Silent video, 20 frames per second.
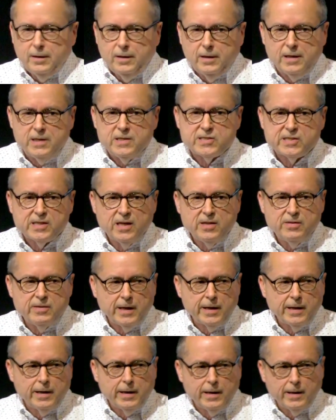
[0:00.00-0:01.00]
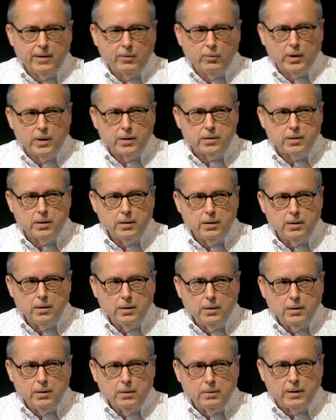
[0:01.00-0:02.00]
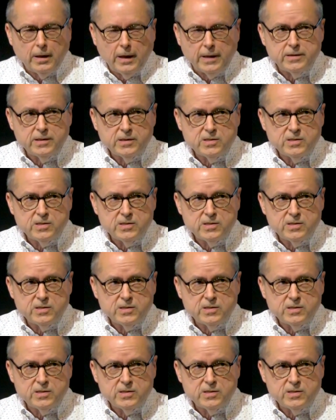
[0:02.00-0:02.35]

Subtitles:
And he said that, and I went, that